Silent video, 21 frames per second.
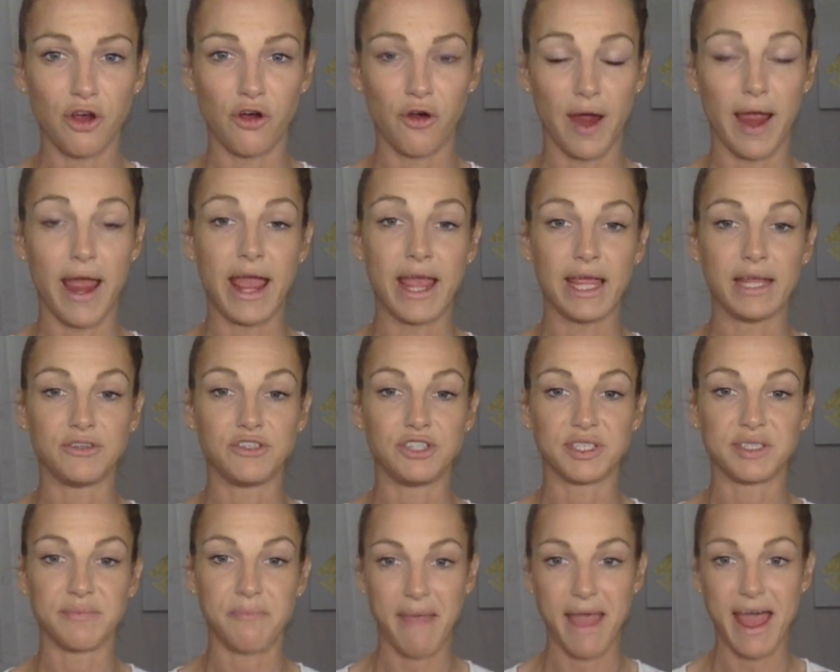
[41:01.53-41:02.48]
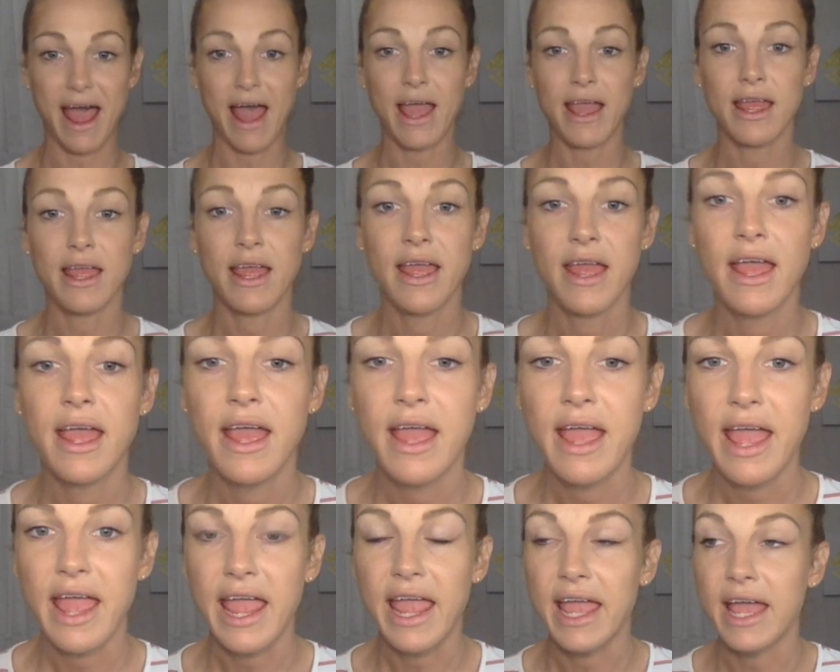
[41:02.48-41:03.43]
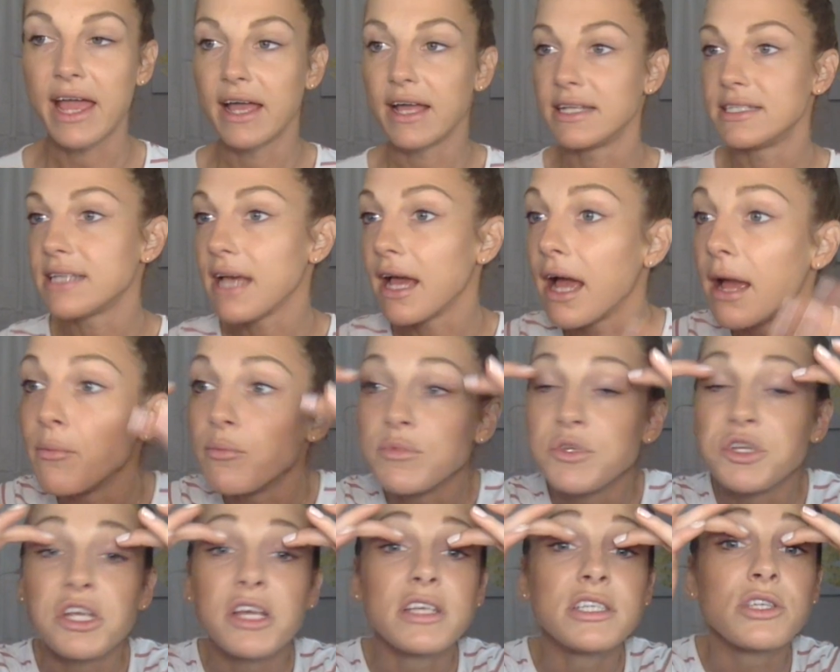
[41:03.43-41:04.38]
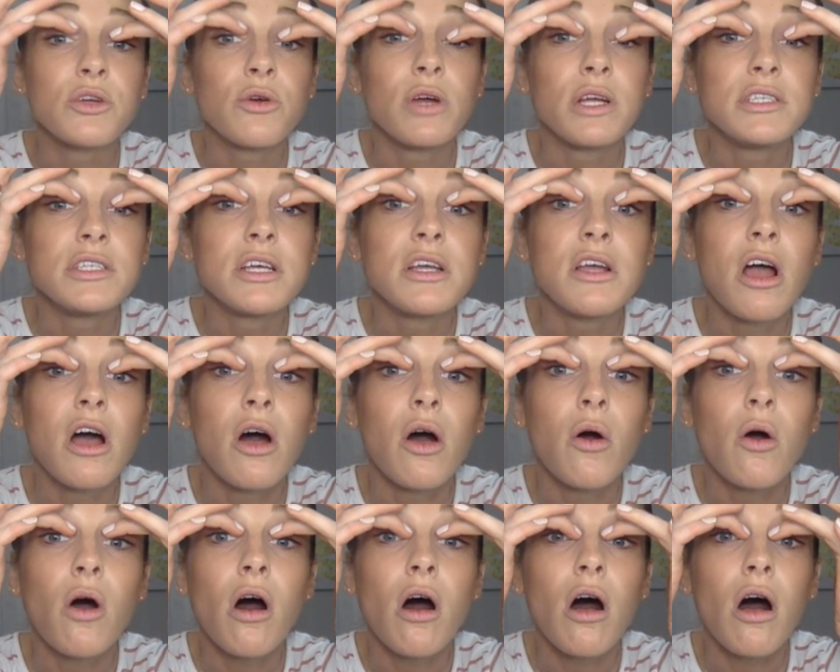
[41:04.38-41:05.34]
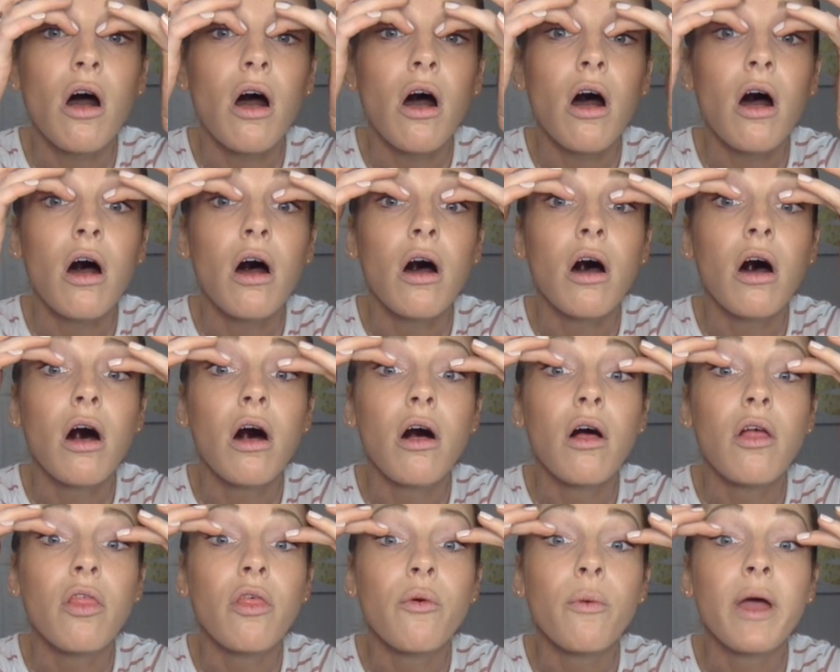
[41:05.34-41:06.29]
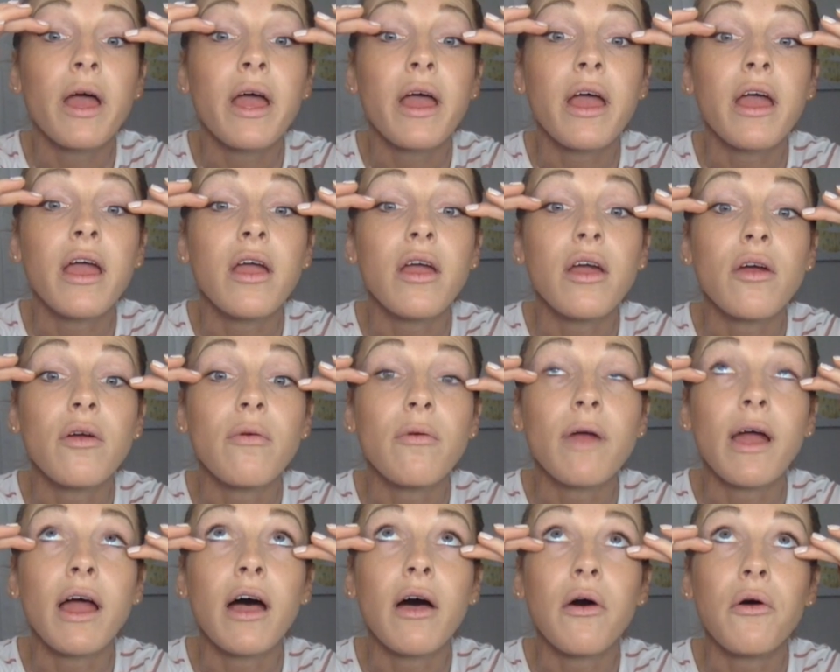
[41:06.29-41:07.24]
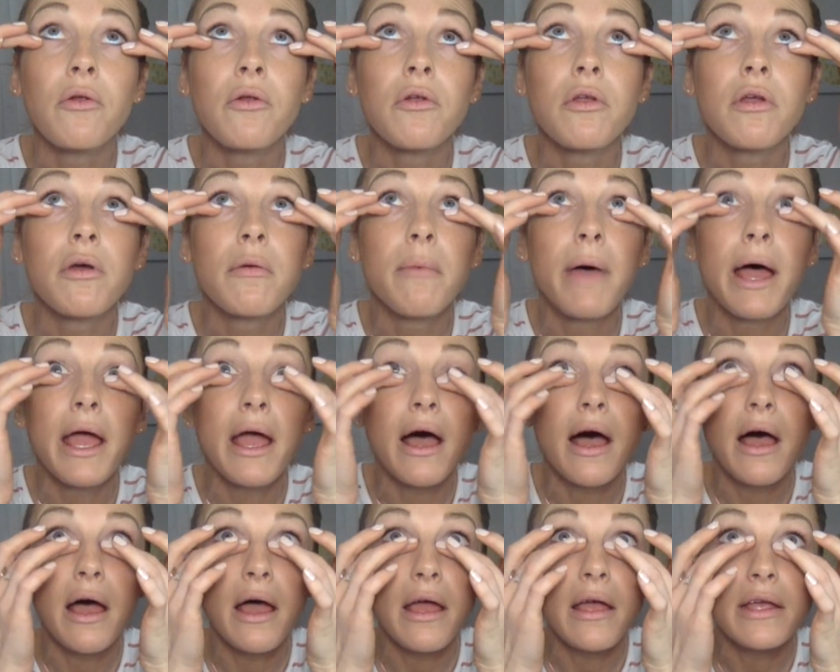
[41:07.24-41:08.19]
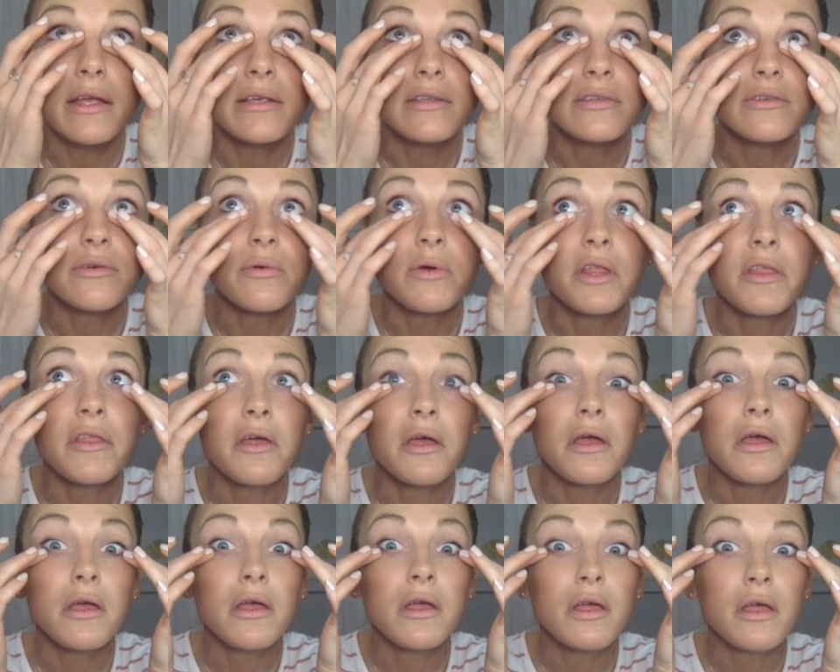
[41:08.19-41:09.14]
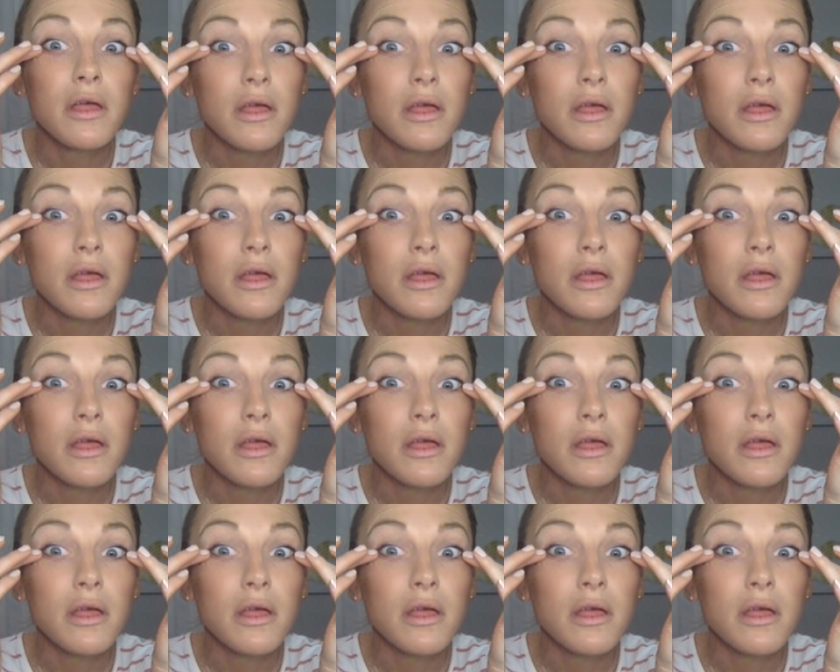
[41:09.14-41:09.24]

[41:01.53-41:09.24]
gray, just matte. And I'm just going to go all the way around my eyes with it.